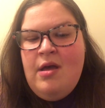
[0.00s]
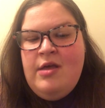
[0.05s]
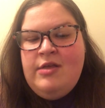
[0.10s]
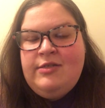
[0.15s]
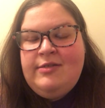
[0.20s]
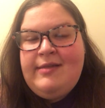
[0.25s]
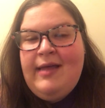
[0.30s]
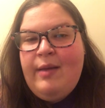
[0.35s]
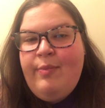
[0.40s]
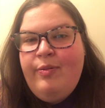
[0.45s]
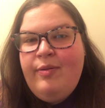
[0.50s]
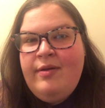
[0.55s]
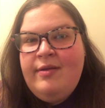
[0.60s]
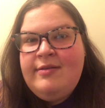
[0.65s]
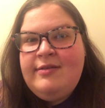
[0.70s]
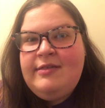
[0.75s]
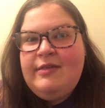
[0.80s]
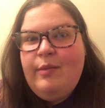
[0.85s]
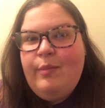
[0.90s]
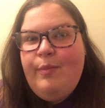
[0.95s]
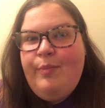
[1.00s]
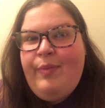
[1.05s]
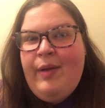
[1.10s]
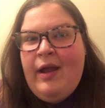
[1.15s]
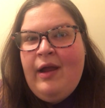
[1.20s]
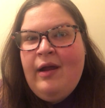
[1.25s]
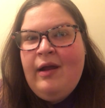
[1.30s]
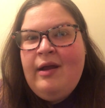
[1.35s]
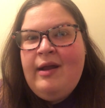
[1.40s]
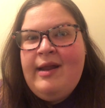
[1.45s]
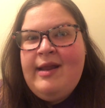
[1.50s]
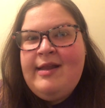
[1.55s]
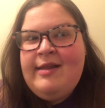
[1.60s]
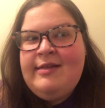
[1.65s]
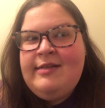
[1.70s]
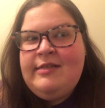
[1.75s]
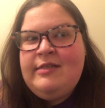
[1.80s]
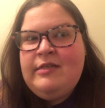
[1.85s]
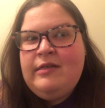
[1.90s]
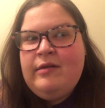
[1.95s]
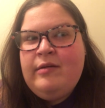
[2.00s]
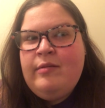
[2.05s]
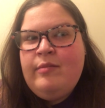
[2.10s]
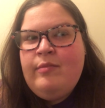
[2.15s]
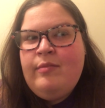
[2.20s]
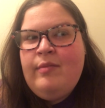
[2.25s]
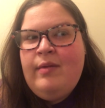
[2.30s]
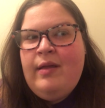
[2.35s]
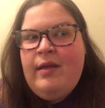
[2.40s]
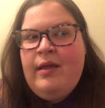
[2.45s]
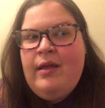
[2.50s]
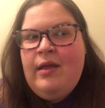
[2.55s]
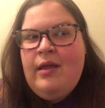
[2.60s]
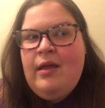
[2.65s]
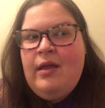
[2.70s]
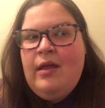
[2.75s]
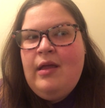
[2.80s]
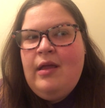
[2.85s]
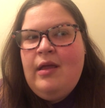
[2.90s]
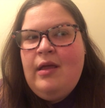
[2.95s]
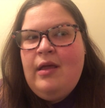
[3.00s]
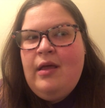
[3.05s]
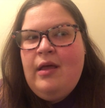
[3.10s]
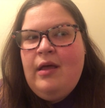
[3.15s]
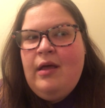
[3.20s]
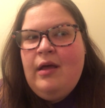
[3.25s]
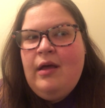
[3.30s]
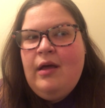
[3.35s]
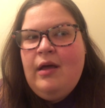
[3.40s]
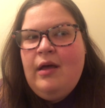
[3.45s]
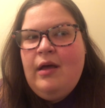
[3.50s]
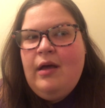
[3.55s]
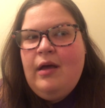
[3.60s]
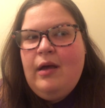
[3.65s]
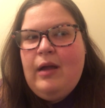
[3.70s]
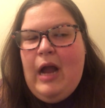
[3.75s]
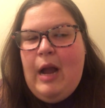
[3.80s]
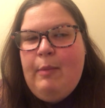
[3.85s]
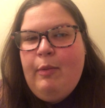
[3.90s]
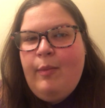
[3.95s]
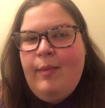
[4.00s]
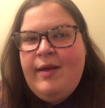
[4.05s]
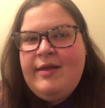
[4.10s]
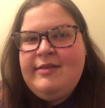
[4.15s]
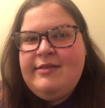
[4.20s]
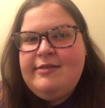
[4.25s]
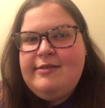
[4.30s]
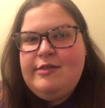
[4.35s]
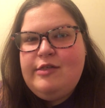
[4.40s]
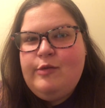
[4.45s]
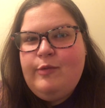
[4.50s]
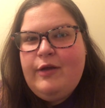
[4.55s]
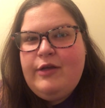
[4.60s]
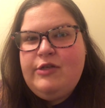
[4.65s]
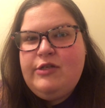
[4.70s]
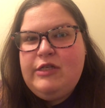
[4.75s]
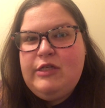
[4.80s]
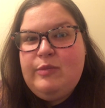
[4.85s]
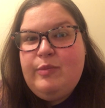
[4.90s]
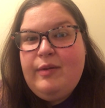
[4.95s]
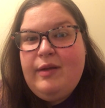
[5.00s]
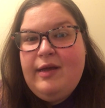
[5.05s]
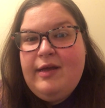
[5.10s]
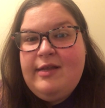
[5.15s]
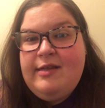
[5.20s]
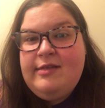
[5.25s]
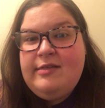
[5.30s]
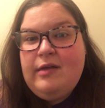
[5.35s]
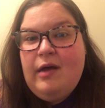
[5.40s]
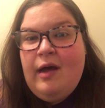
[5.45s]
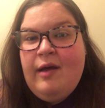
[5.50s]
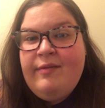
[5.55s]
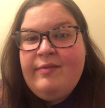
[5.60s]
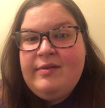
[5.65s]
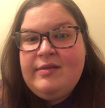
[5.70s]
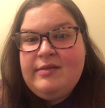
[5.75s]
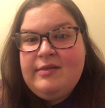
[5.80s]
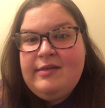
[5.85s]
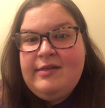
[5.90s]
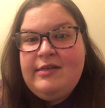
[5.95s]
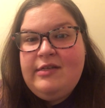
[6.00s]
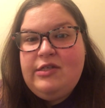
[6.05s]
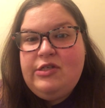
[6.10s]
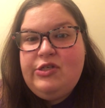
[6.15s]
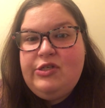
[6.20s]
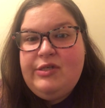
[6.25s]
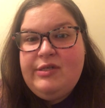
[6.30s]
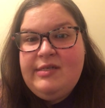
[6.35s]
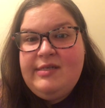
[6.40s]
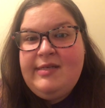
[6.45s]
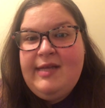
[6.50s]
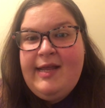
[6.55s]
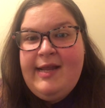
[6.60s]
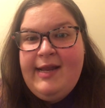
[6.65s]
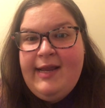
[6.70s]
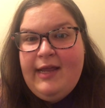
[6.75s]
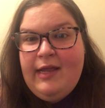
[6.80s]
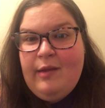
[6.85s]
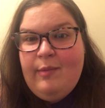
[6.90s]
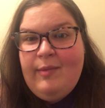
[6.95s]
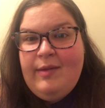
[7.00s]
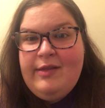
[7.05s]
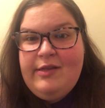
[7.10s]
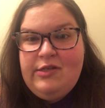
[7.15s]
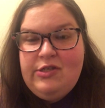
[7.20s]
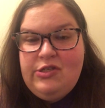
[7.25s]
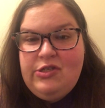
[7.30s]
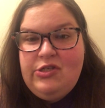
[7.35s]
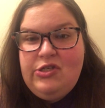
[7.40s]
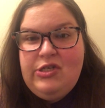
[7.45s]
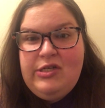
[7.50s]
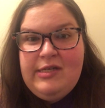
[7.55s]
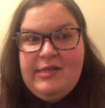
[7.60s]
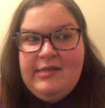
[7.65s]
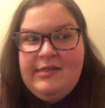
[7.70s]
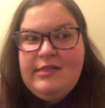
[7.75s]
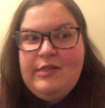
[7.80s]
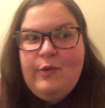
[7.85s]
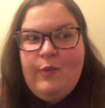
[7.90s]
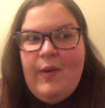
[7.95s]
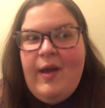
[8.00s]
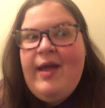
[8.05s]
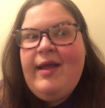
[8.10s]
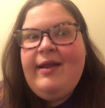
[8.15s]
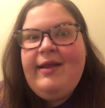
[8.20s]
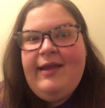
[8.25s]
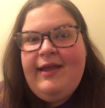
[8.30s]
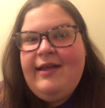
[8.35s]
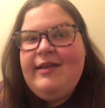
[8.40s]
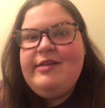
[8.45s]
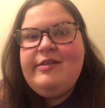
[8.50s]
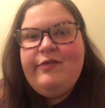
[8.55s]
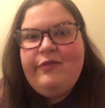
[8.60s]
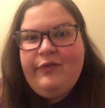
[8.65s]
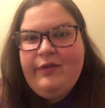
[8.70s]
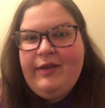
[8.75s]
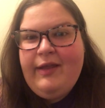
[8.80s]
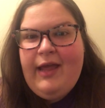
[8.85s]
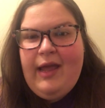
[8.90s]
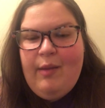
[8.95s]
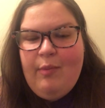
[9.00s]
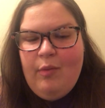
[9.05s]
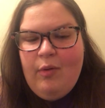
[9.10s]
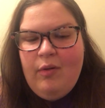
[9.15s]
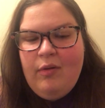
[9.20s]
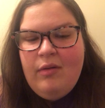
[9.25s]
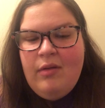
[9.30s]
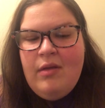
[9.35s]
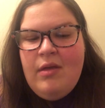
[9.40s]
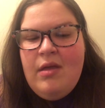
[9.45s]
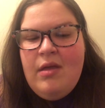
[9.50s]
So that puts Barrett in some compromising situations because obviously she's dating him and she's the way to get to Flynn Campbell.